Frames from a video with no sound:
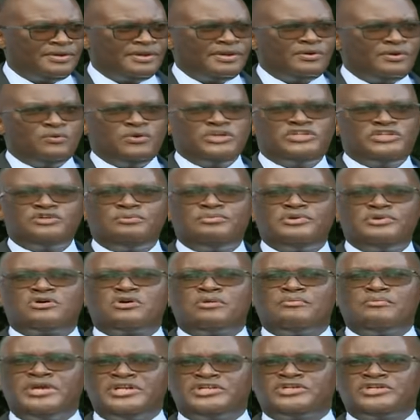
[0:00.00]
which will be
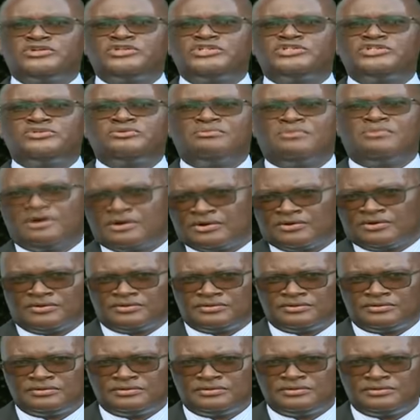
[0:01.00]
commissioned tomorrow
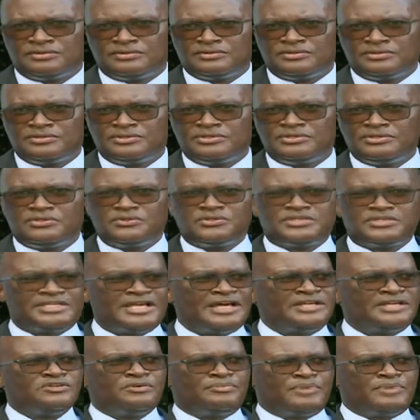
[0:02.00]
to
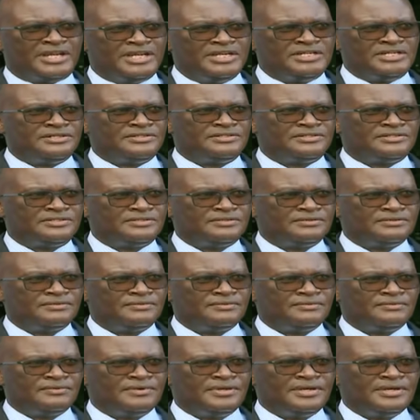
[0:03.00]
start operations.
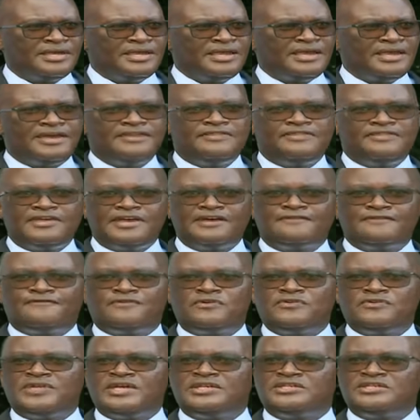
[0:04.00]
And
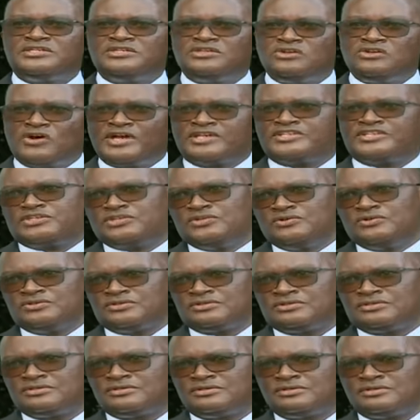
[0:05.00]
therefore, there is no
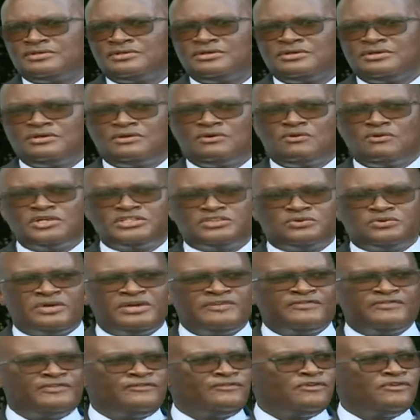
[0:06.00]
excuse
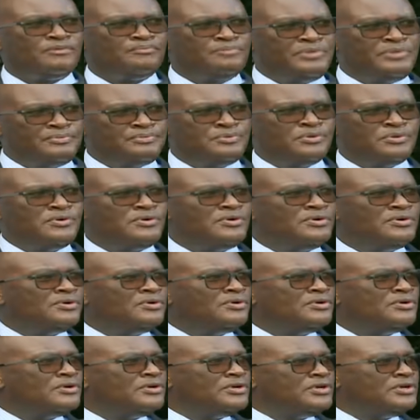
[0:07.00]
whatsoever for people
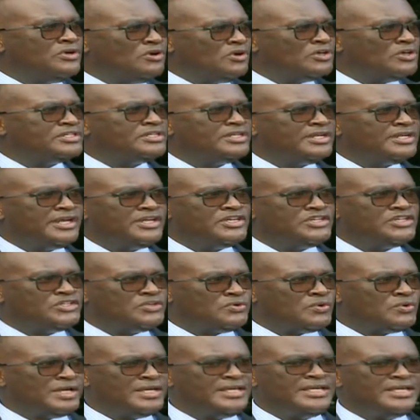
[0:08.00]
not
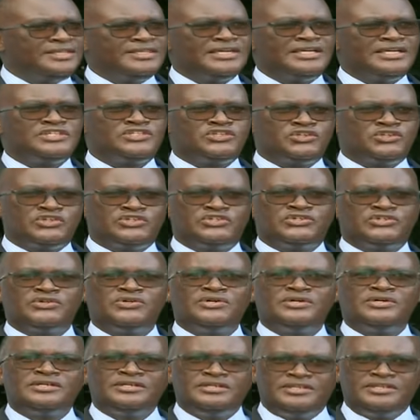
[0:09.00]
ensuring their social
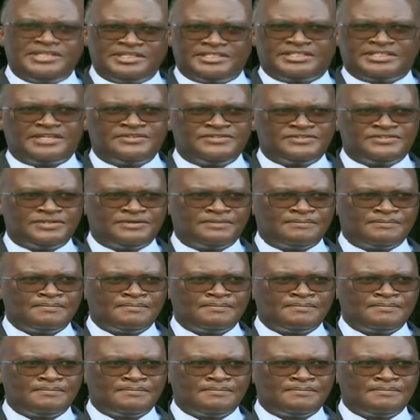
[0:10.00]
distancing.